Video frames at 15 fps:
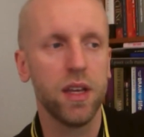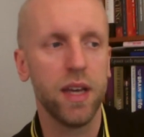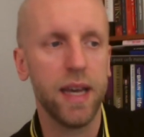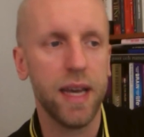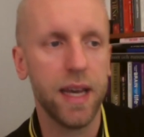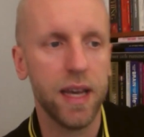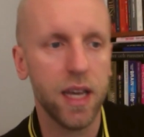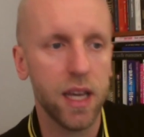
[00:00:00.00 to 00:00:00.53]

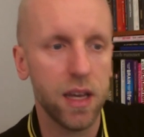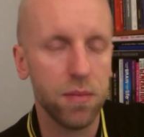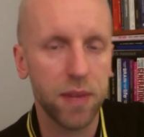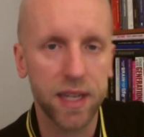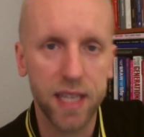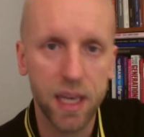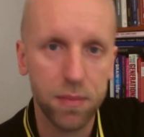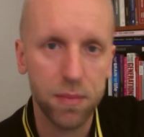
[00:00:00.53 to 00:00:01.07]
By
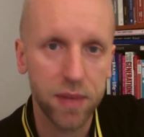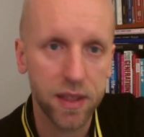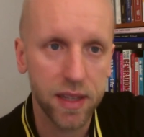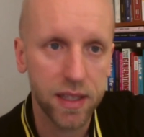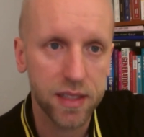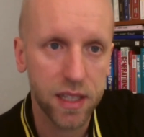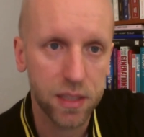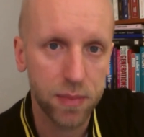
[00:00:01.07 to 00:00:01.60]
keeping
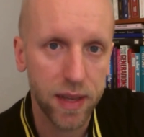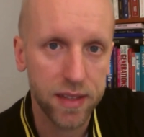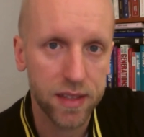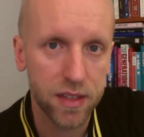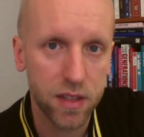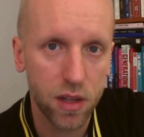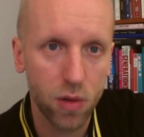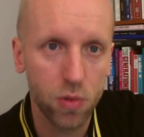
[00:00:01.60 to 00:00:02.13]
these
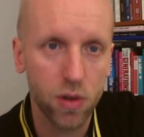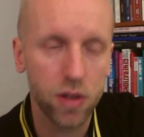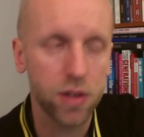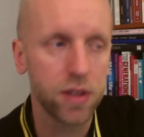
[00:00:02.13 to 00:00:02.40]
expenses lower.